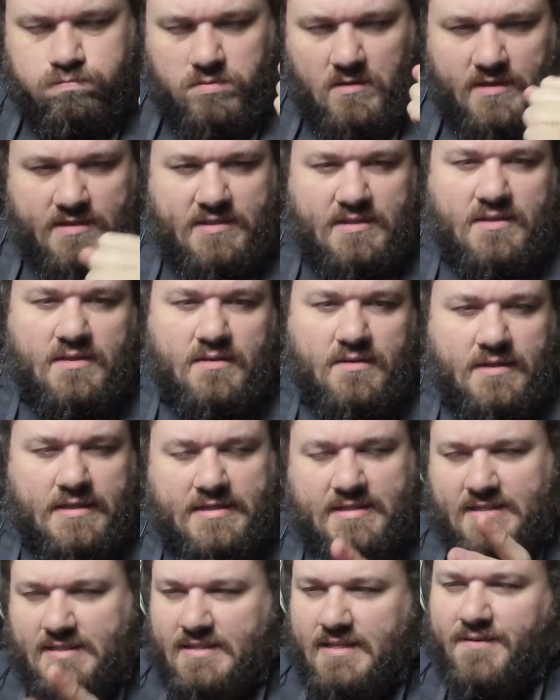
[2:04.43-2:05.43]

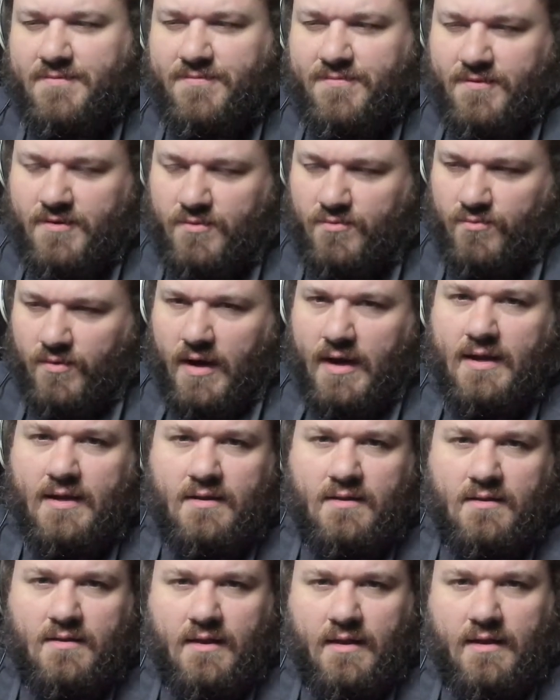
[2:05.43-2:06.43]
It's different, right?
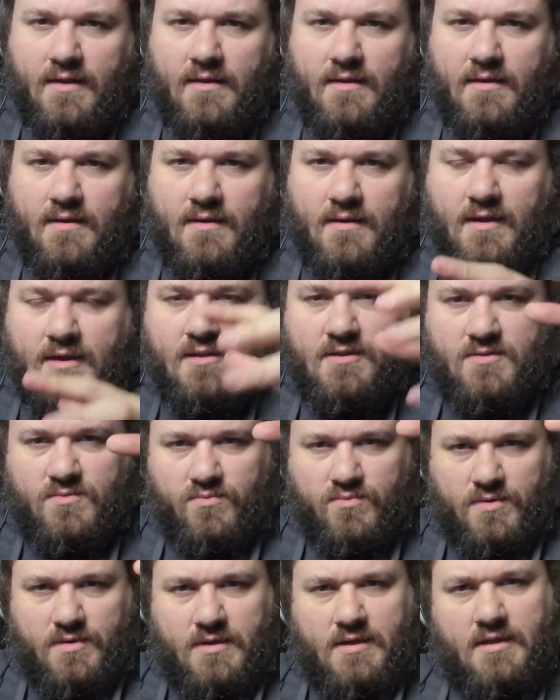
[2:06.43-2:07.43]
Like it's
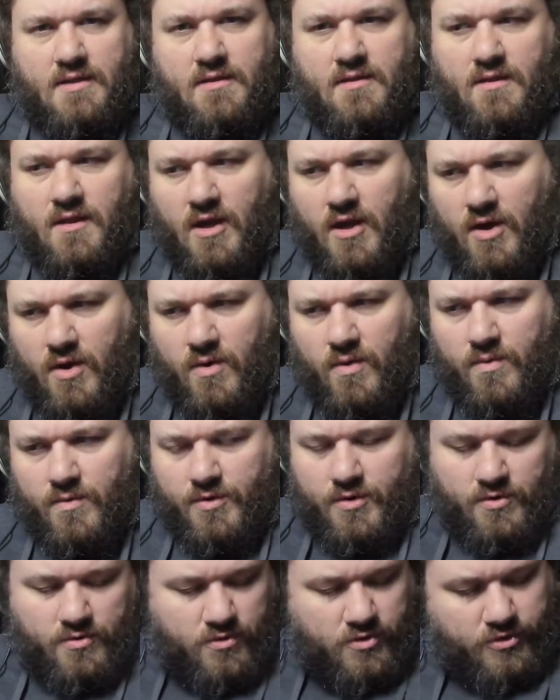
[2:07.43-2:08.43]
really low.
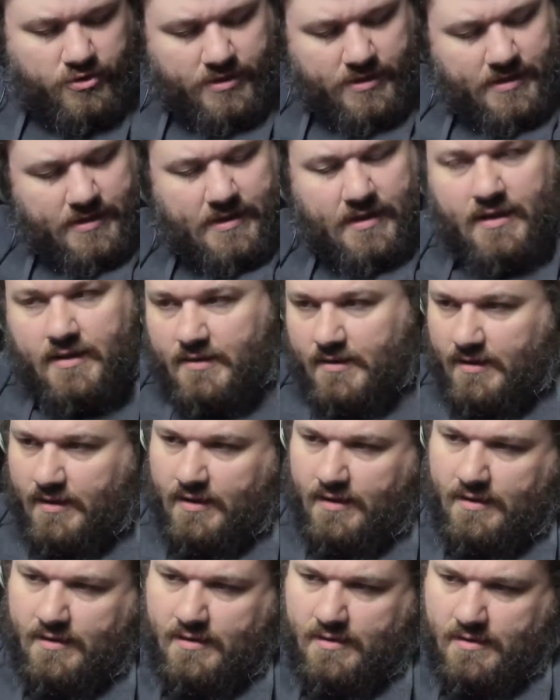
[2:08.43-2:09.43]
You're looking at
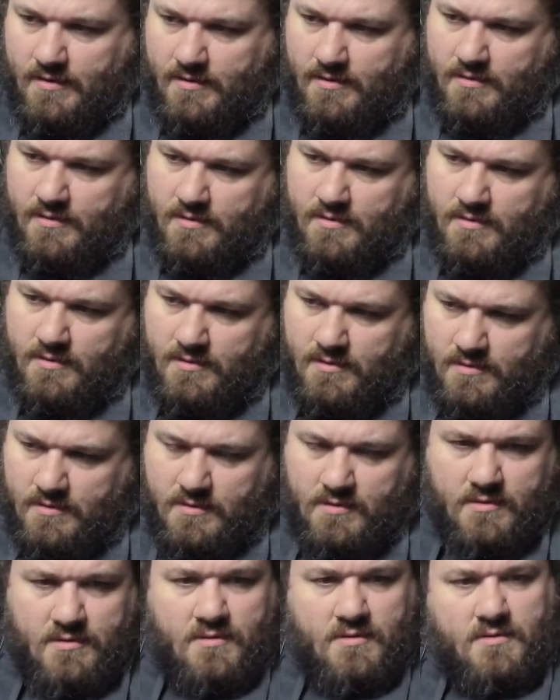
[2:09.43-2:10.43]
like
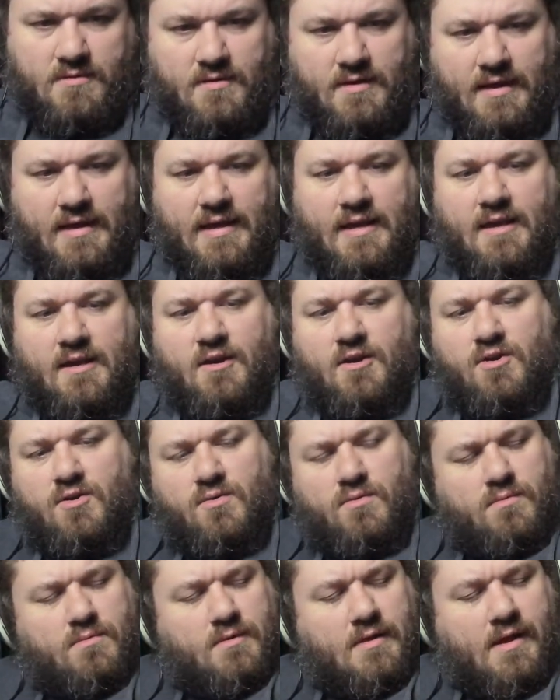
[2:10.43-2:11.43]

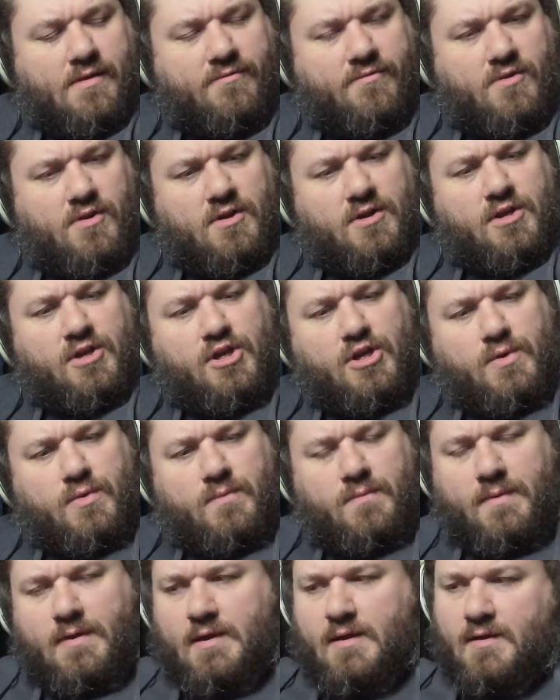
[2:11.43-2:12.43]
here level on a
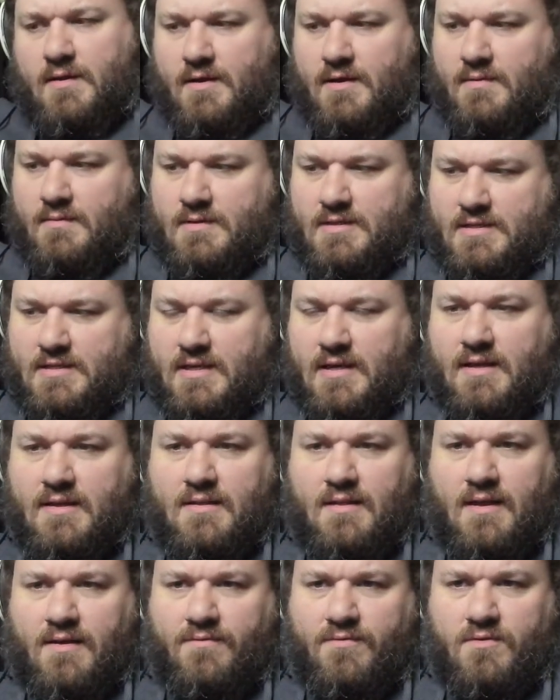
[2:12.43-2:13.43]
human being, like good
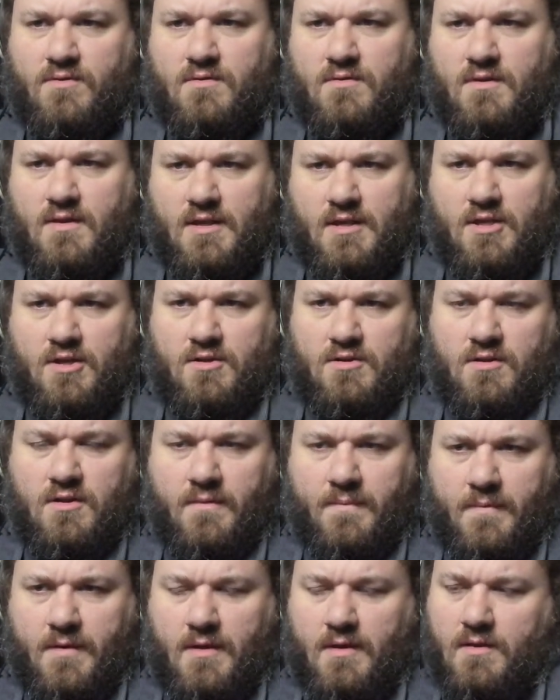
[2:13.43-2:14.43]
tit level. Like you're
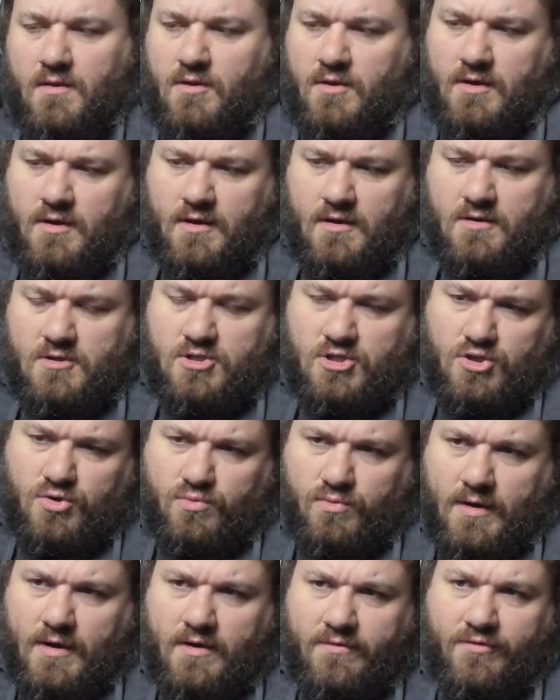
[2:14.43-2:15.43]
looking to the
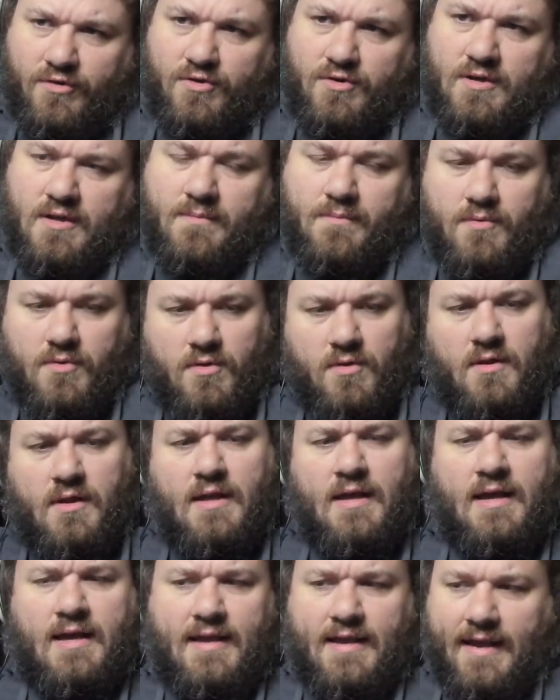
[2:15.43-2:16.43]
right of your nipple.
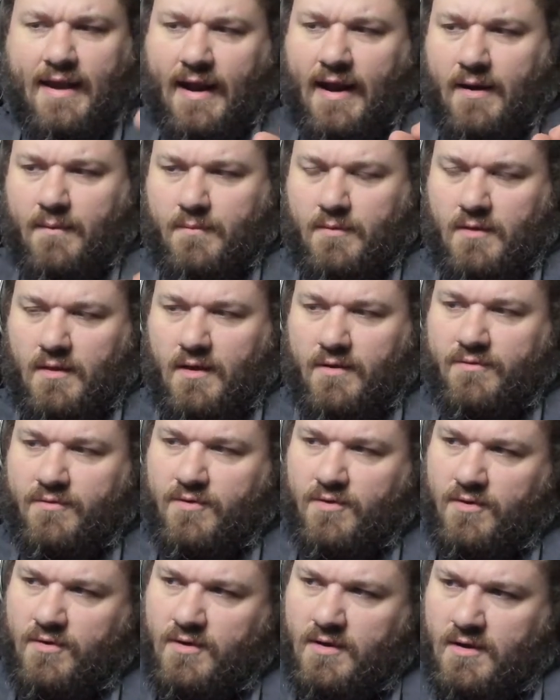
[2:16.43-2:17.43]
Camera
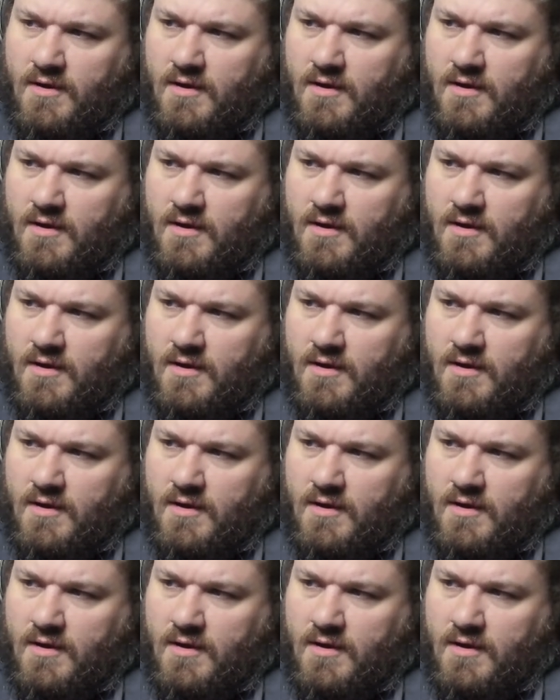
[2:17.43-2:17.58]
level.